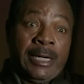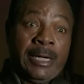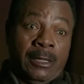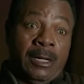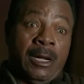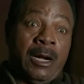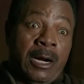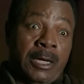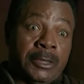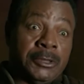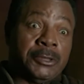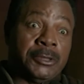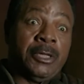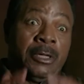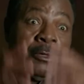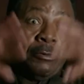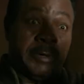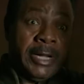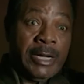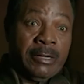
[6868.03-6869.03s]
at large,
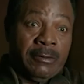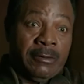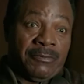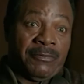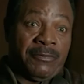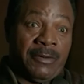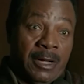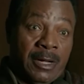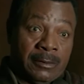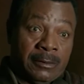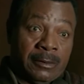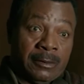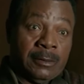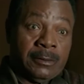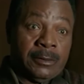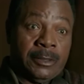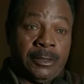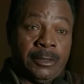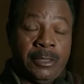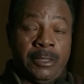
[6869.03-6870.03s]
the greater Father,
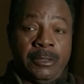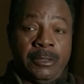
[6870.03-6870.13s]
you